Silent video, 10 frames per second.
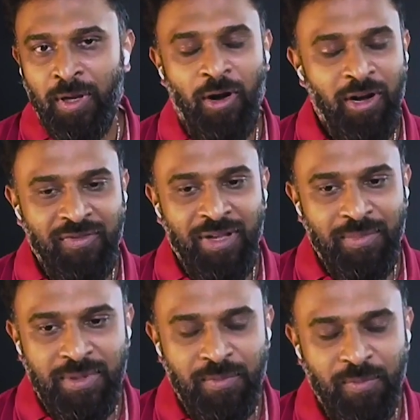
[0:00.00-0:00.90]
a lot of
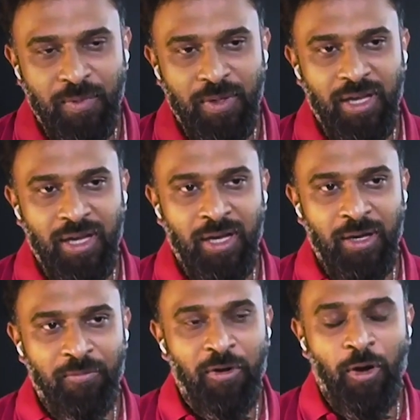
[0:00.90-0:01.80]
times
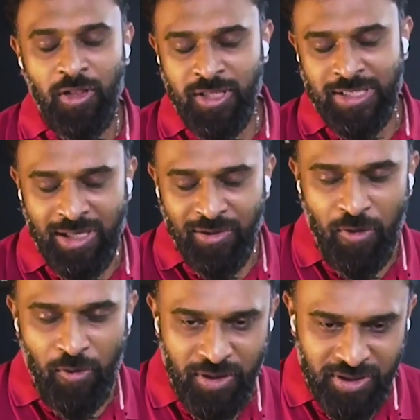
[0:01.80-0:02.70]
for all the startup
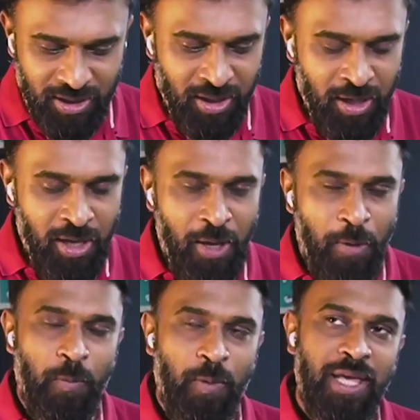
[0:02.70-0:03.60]
founders here,
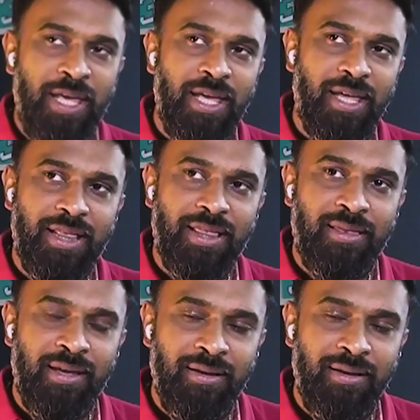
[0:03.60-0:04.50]
we
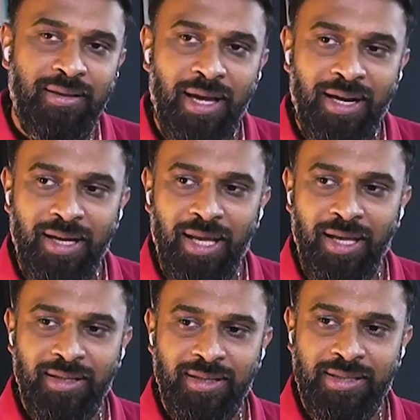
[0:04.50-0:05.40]
think that
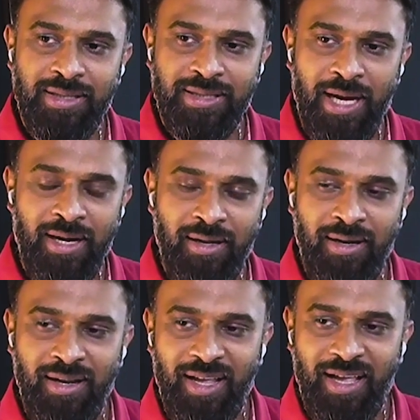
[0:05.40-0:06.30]
hey, this is a
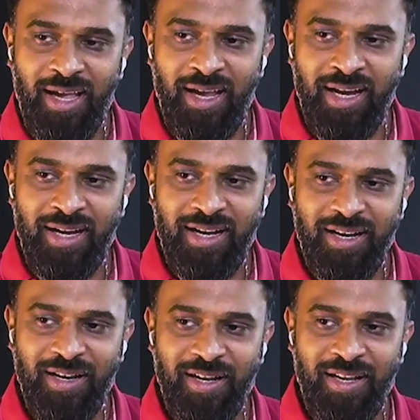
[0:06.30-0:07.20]
channel and
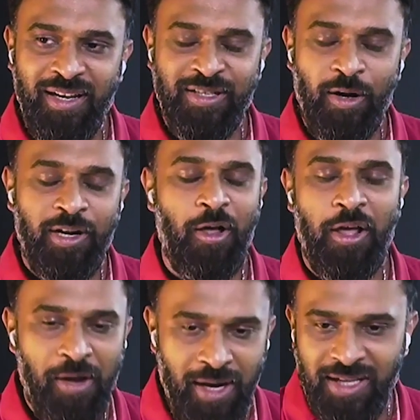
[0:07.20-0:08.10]
it's not an
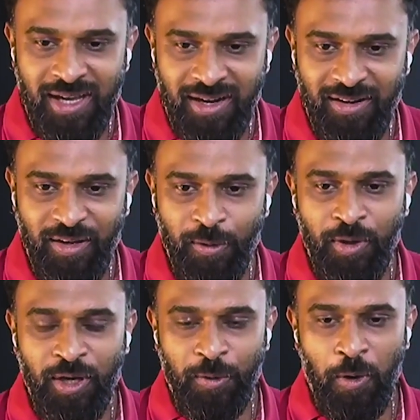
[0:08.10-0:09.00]
organic channel. You
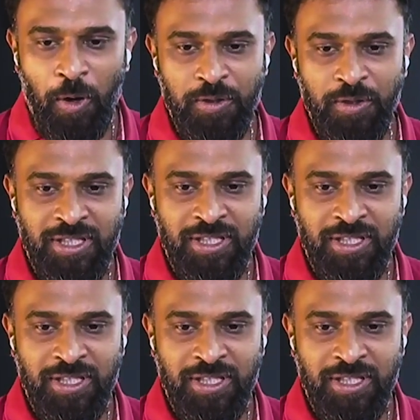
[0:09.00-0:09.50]
need to also